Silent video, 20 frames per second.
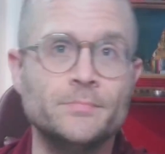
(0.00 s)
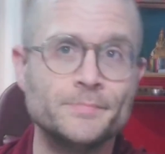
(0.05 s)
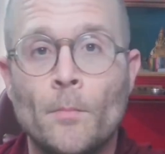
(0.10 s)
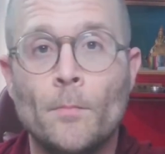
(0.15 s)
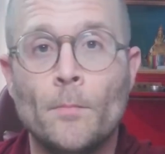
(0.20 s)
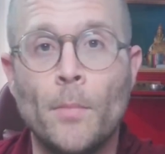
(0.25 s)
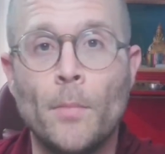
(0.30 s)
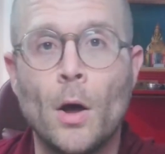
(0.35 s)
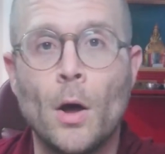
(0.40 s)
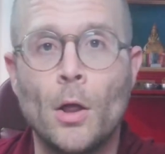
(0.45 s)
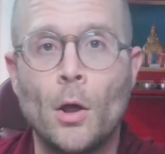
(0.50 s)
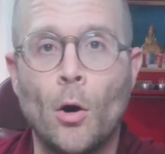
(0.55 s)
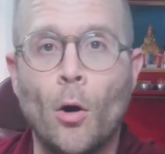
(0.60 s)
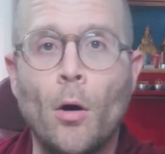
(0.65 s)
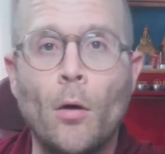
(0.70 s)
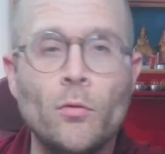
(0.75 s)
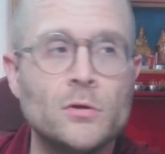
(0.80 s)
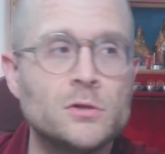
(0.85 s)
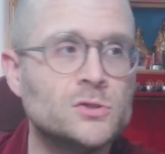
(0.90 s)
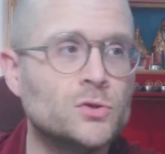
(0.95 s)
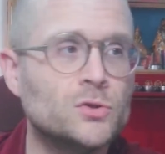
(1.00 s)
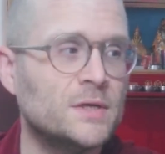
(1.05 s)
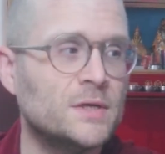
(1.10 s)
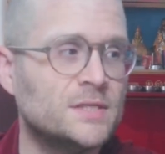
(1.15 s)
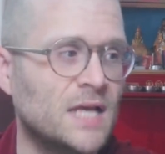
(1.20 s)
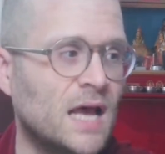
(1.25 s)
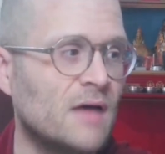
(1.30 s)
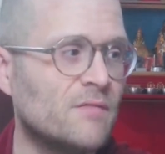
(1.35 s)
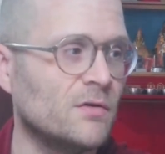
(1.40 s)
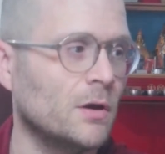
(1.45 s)
But all the stories
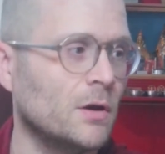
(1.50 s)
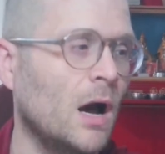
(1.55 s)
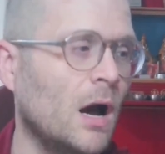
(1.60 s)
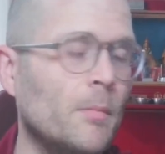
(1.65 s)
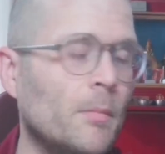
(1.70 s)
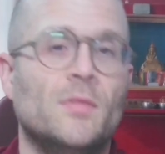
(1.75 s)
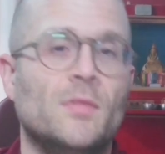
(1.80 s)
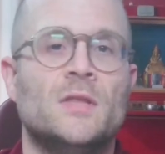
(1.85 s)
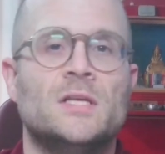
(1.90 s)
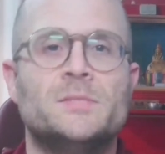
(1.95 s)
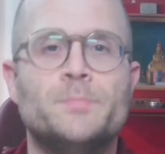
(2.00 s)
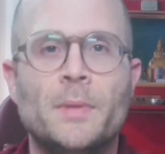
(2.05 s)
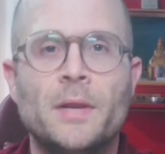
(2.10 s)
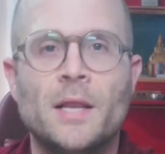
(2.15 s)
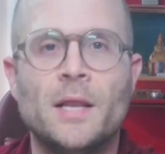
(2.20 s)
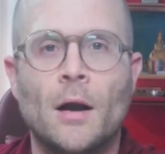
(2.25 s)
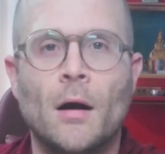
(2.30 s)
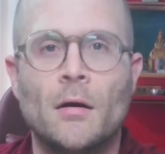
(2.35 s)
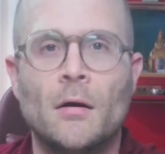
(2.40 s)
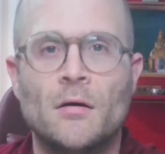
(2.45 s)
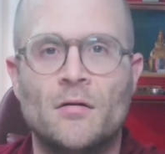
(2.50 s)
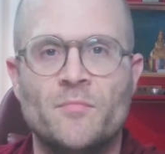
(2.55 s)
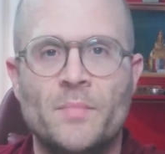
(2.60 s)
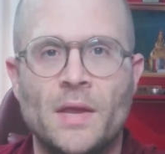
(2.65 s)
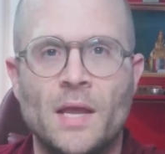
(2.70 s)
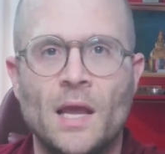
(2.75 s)
have in common this beating heart of being